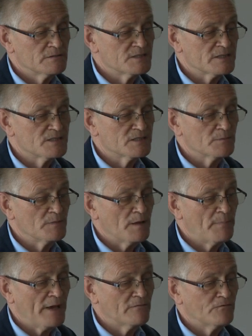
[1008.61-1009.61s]
system
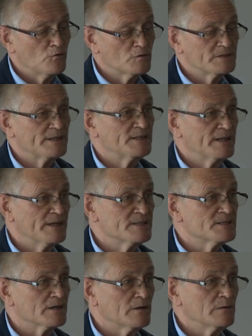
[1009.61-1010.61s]
about 14 years
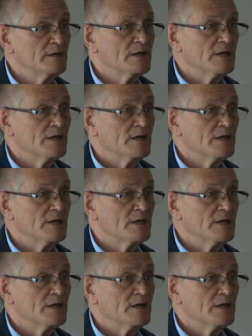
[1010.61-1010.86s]
ago